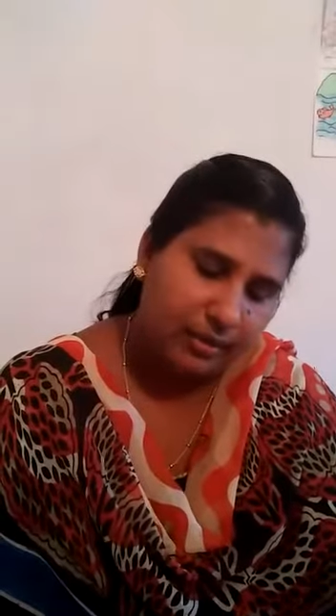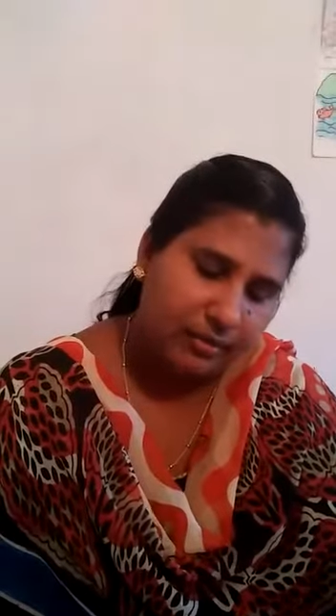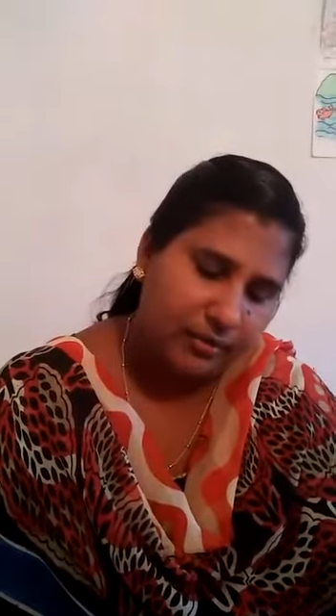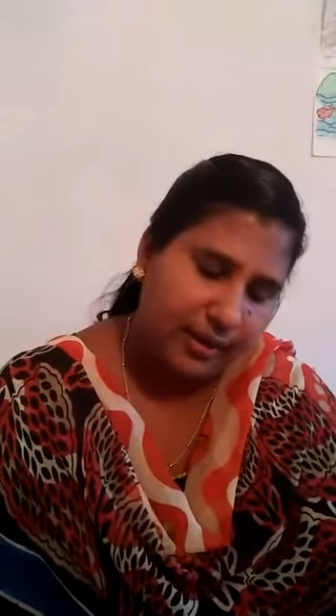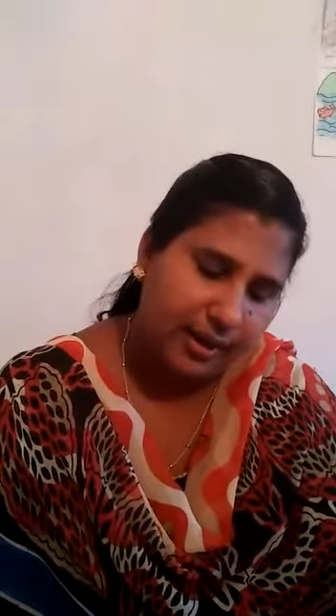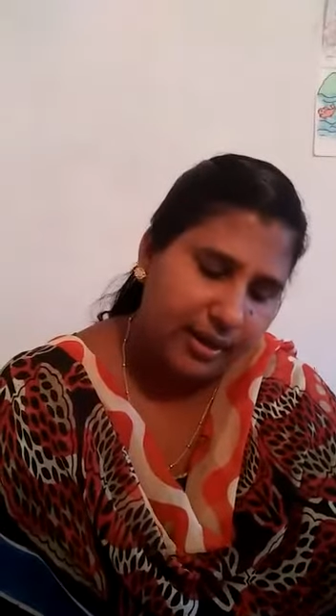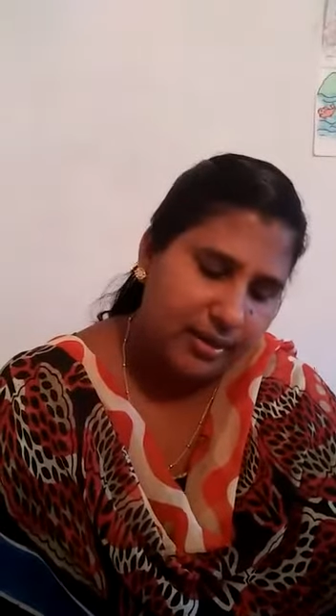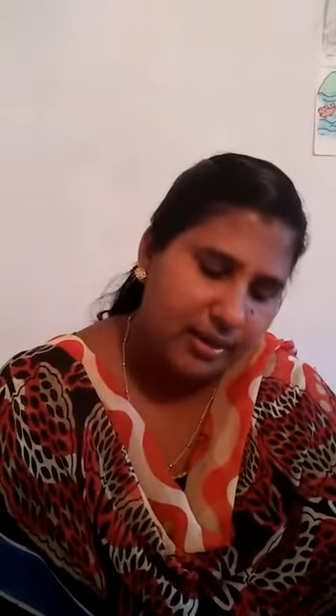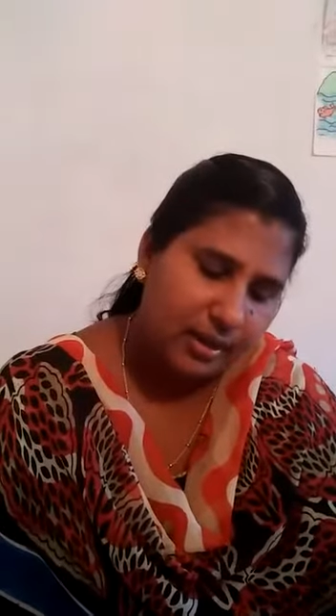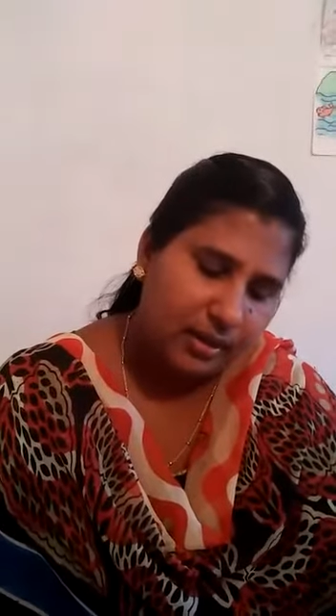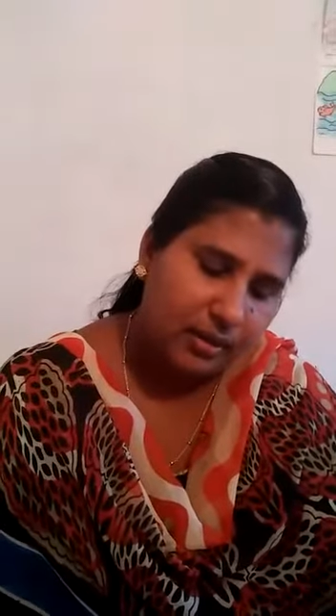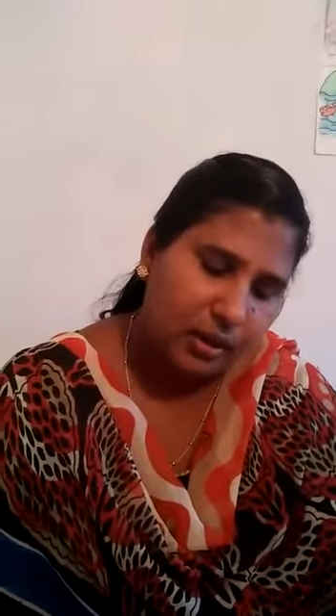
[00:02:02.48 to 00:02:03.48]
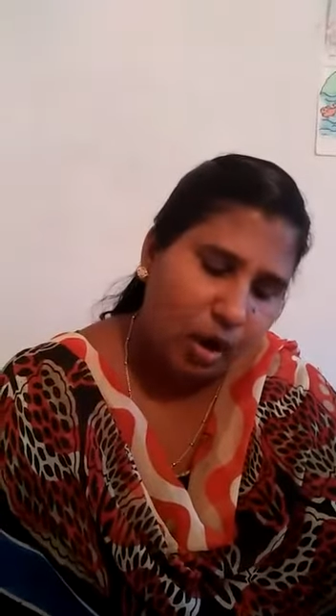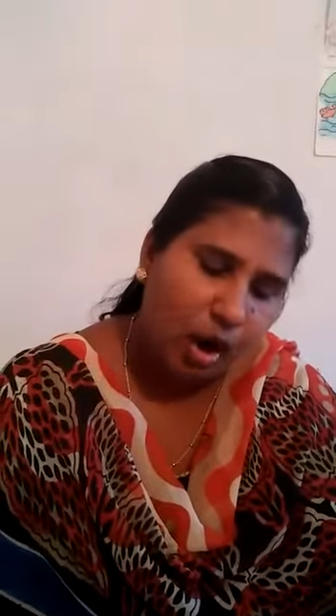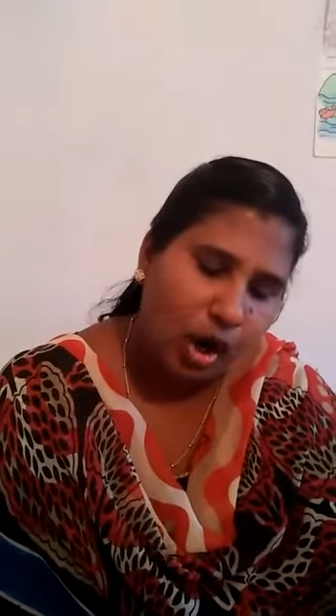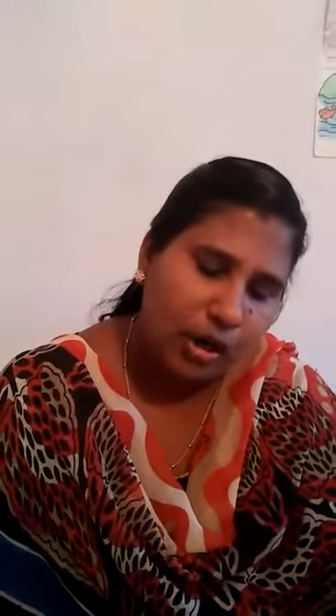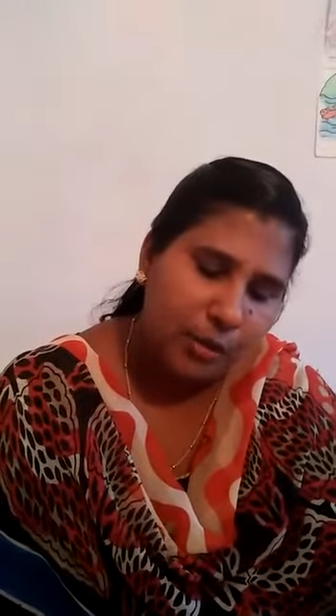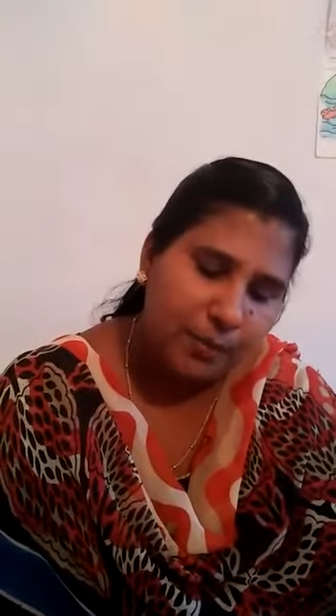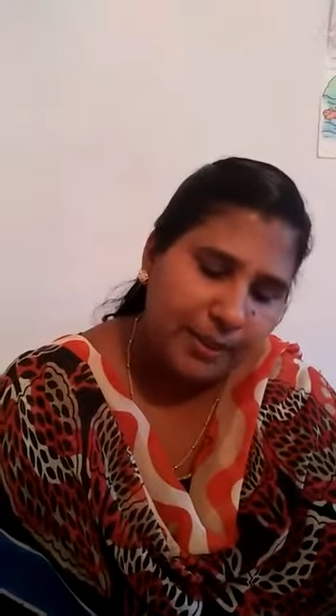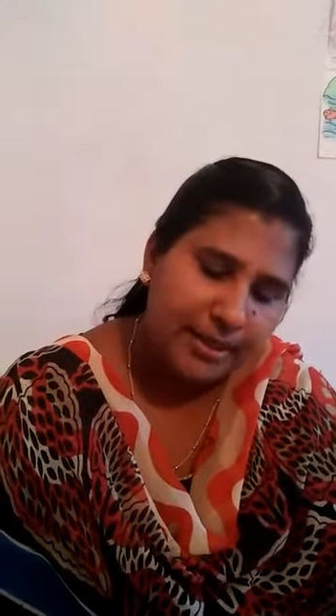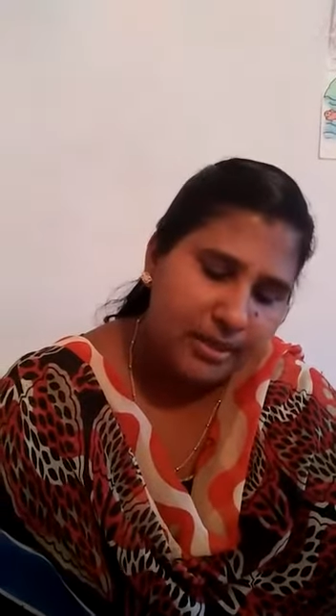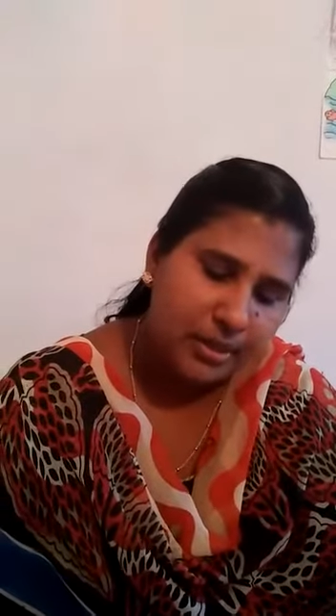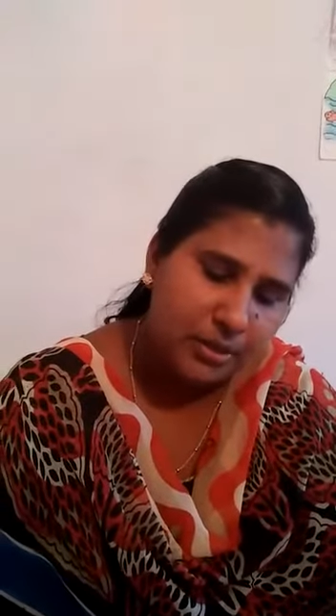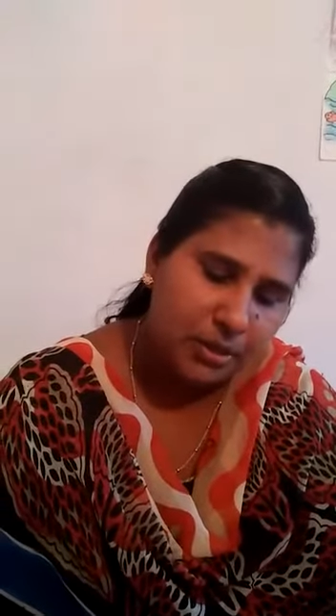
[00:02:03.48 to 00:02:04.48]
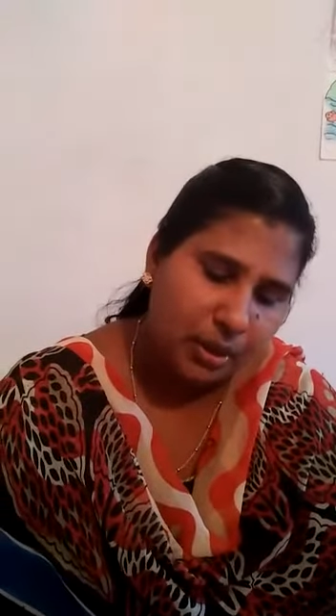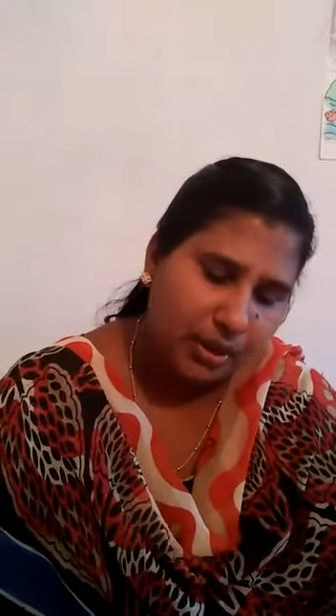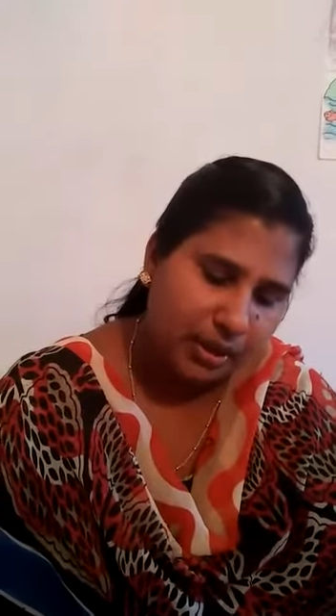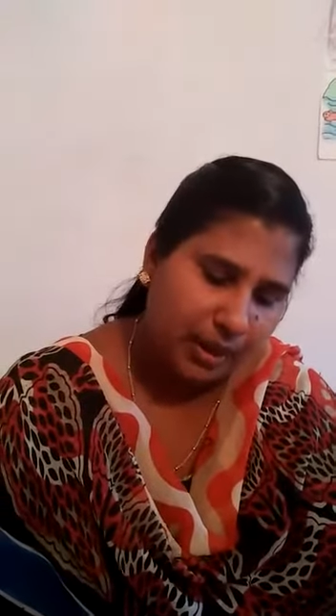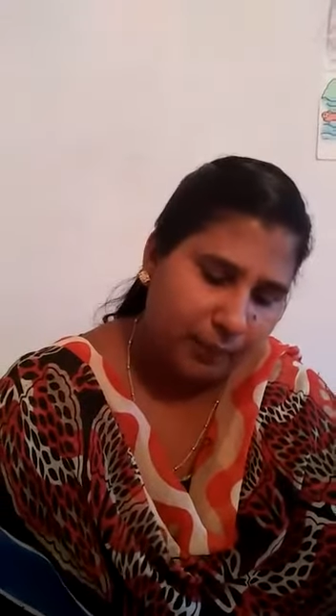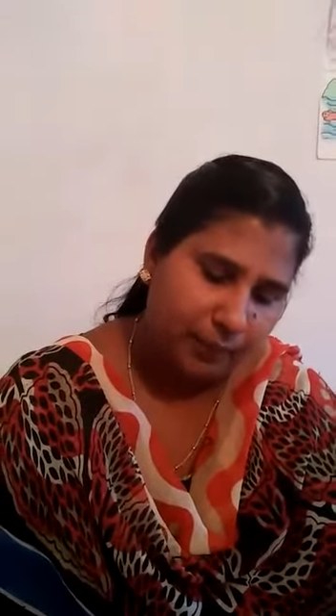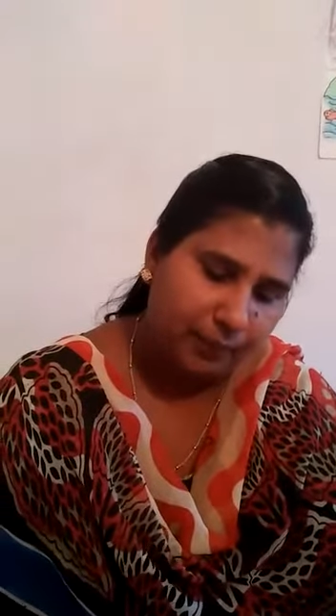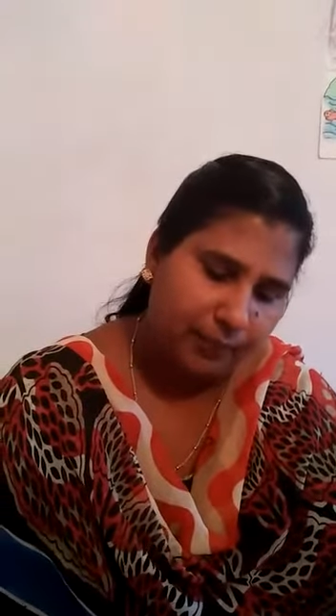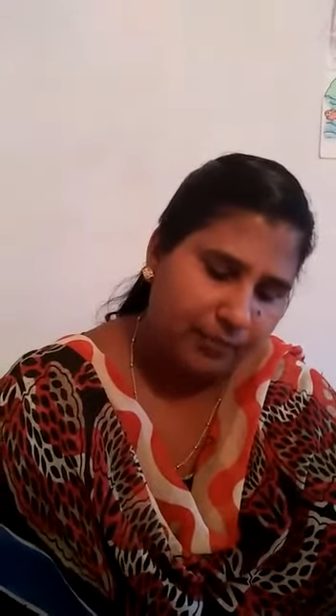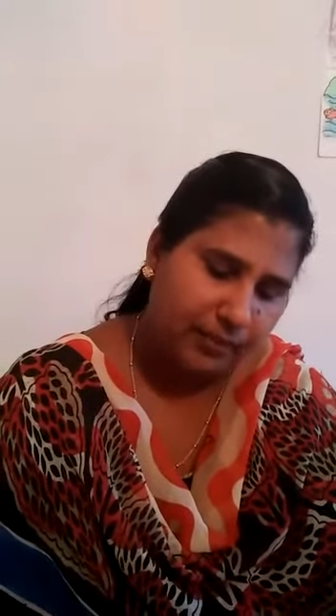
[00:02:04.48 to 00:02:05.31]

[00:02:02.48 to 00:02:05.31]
what the old priest taught him